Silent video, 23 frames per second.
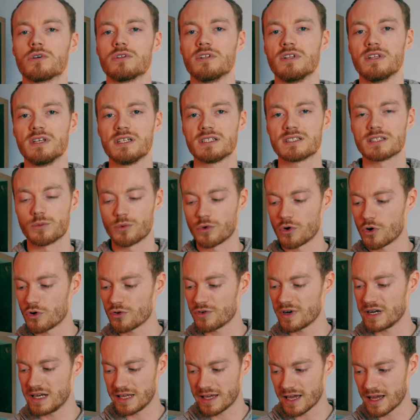on the list, and we're
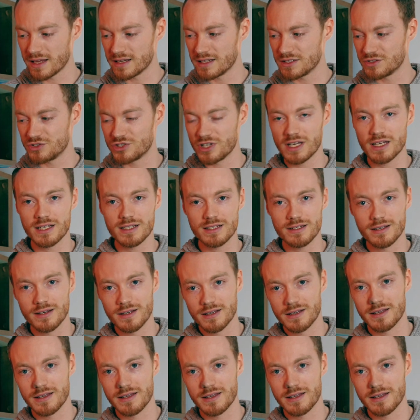already kind of cheating,